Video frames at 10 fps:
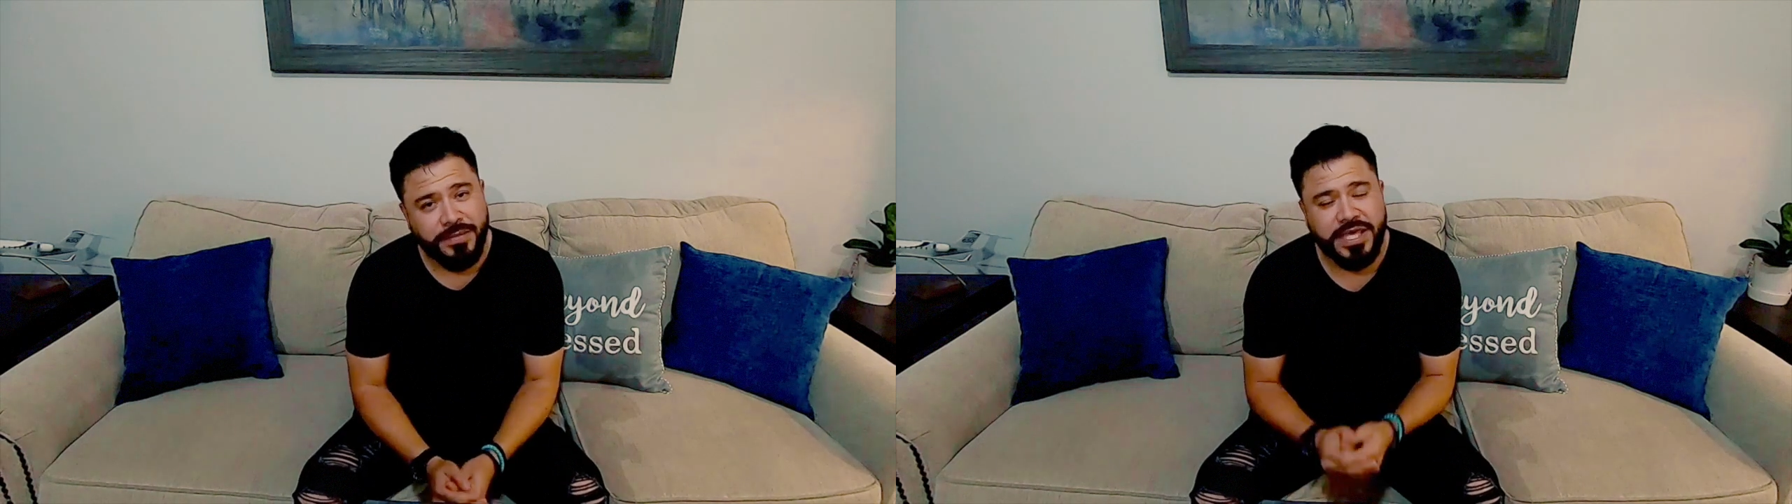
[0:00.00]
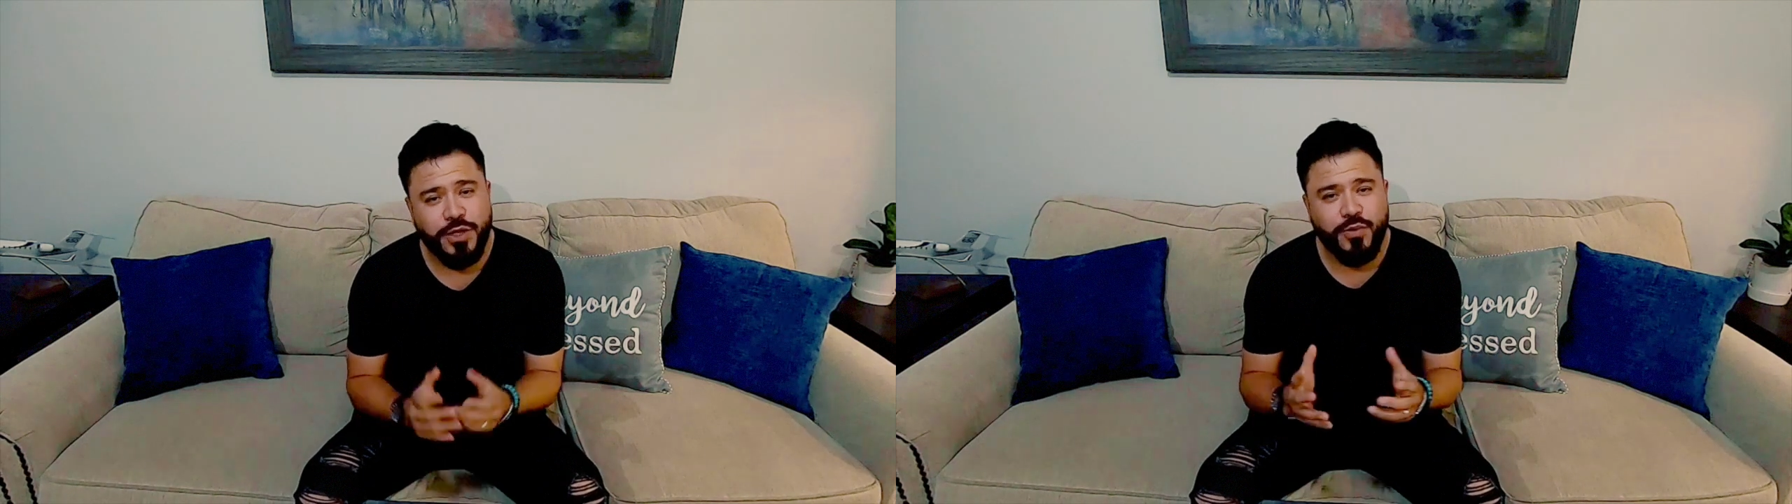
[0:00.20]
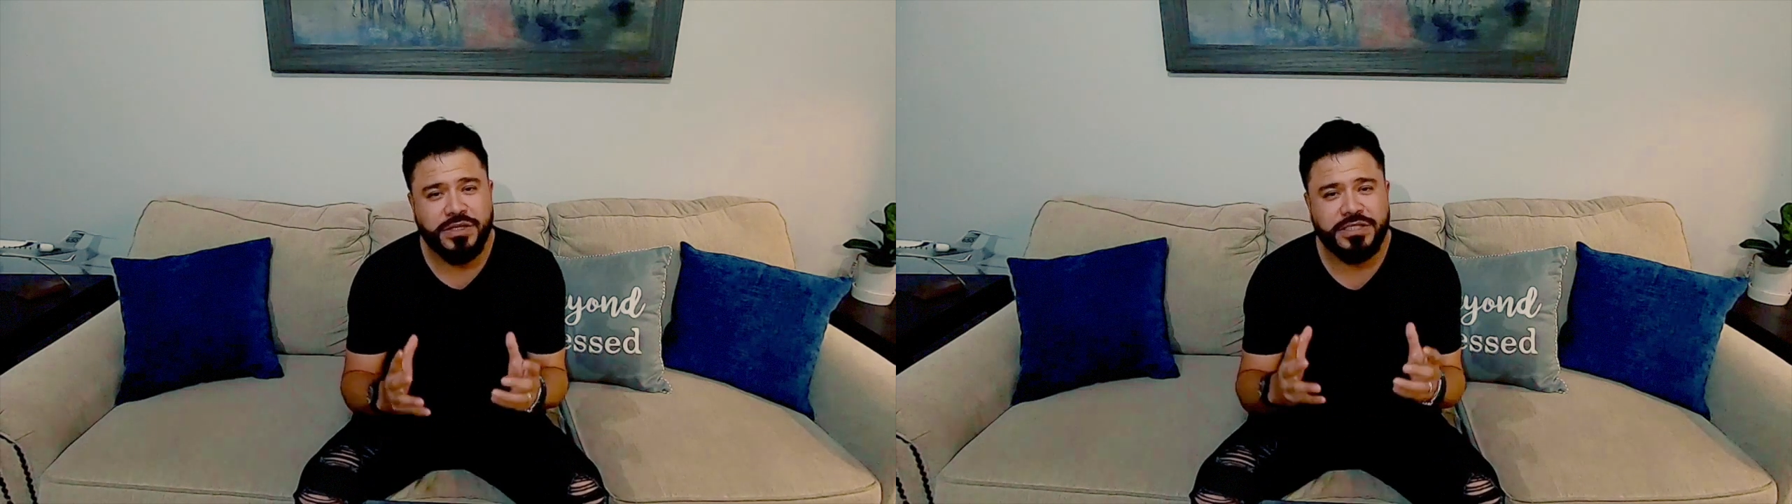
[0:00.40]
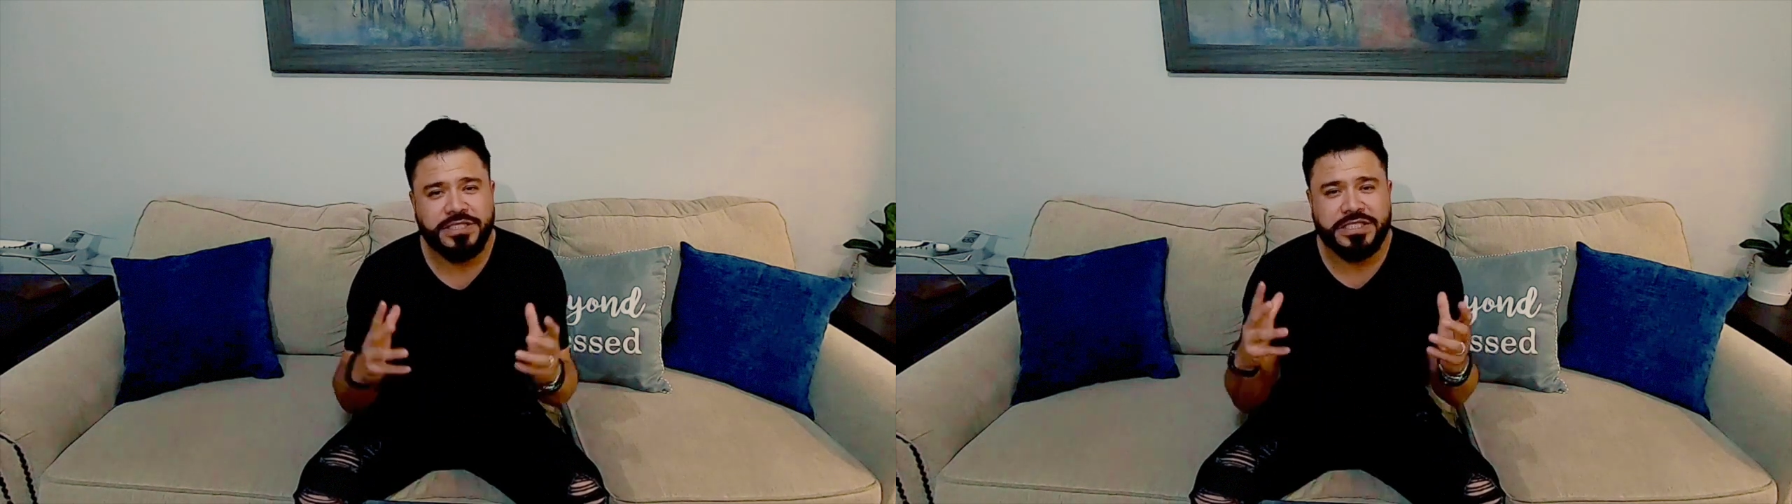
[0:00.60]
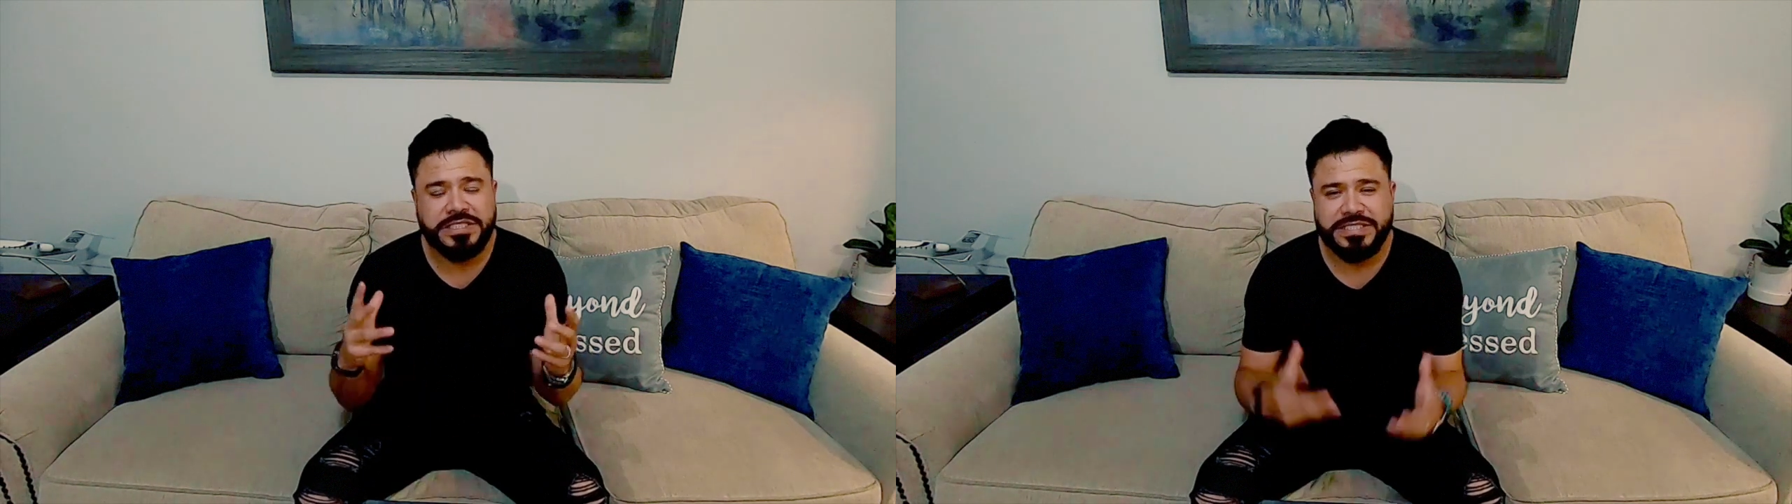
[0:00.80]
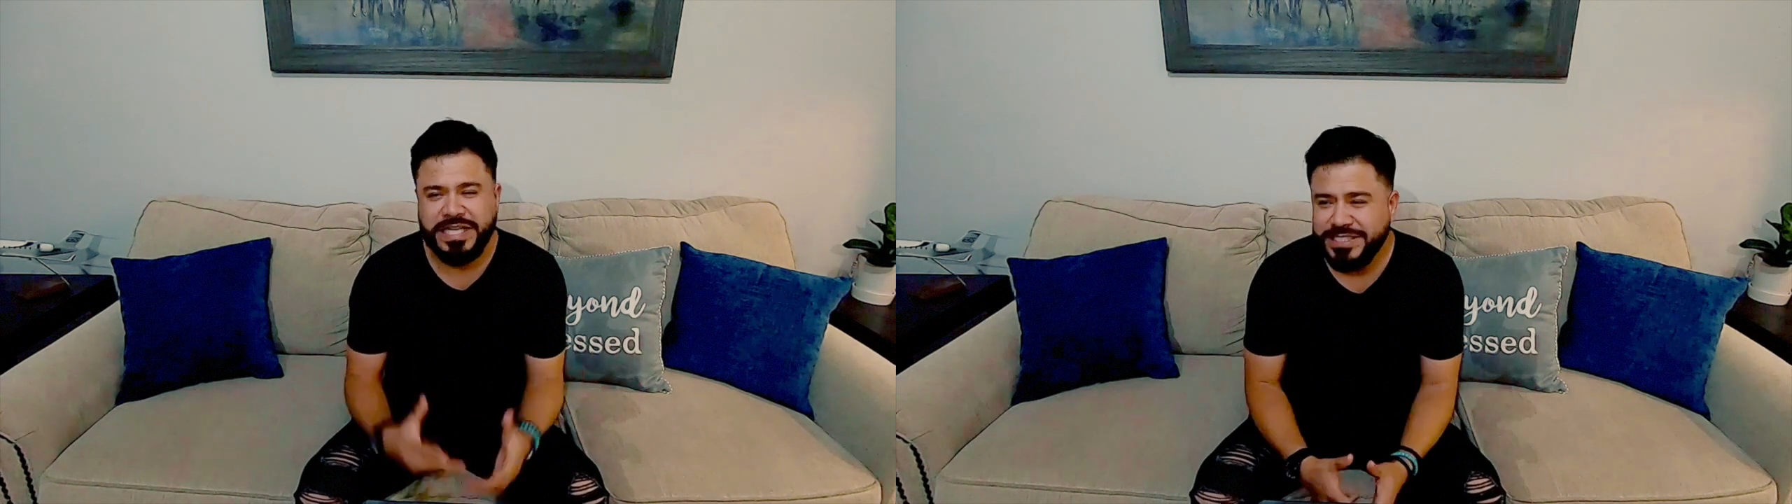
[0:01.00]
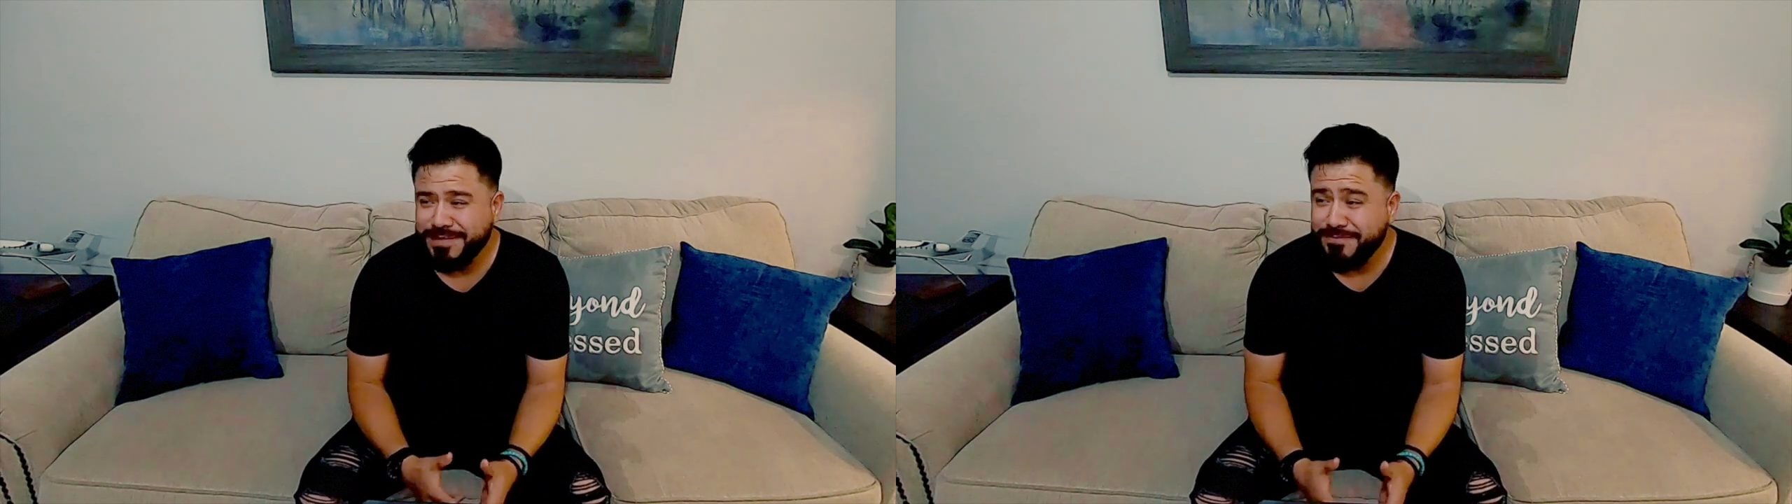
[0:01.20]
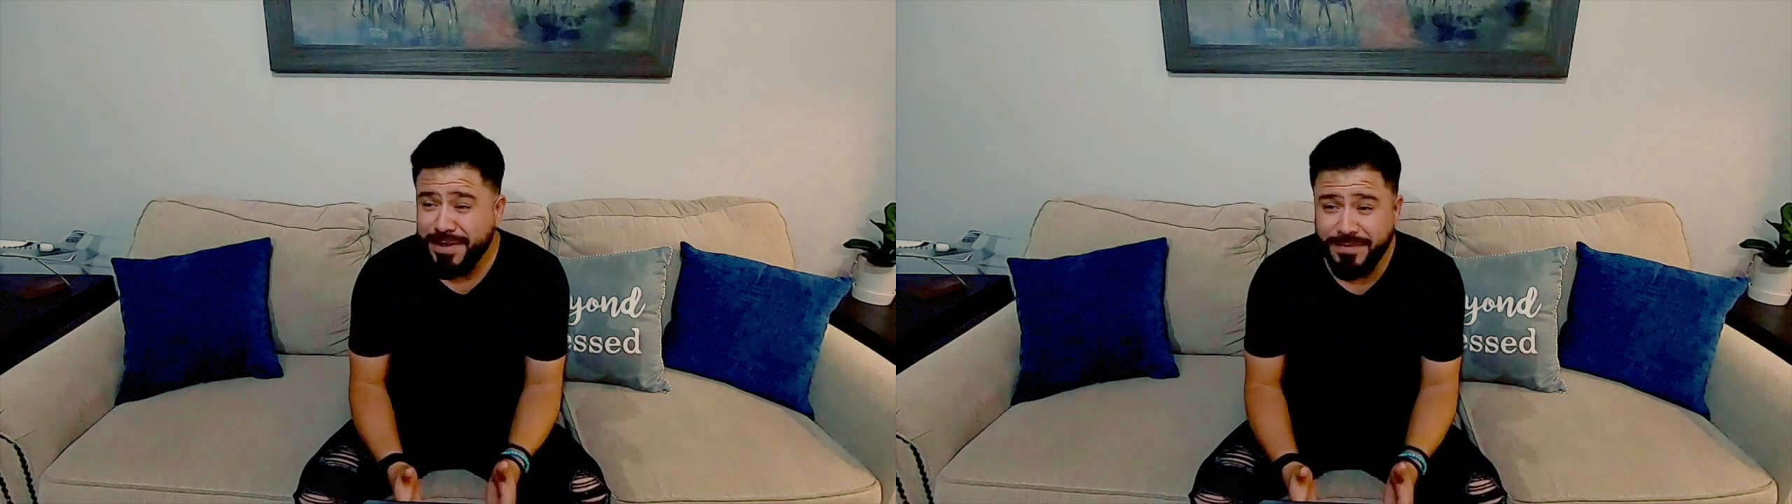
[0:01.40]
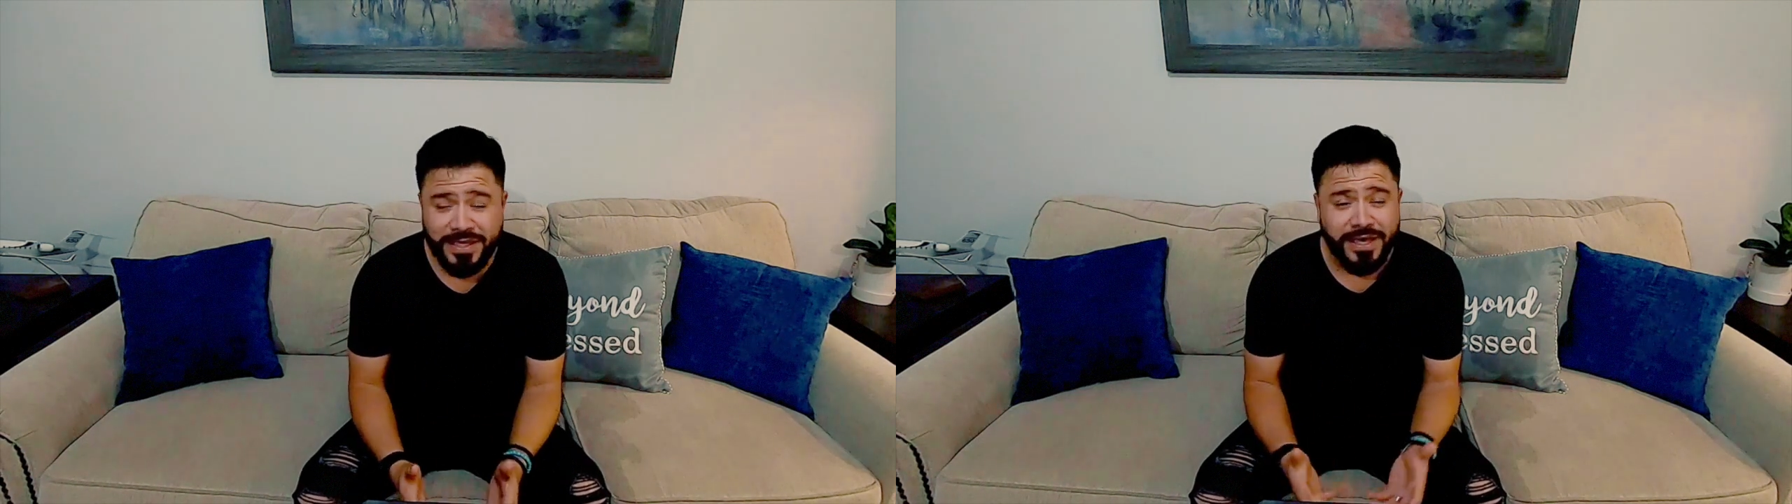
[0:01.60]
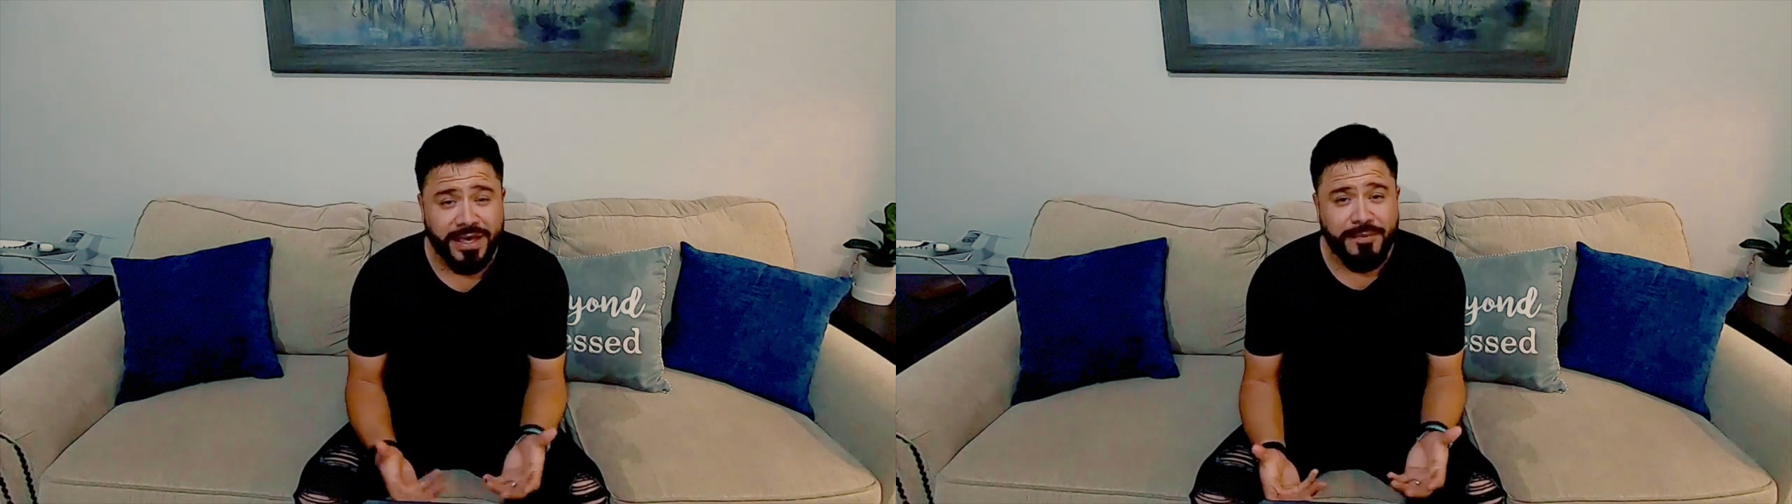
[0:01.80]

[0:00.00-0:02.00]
He was set to maybe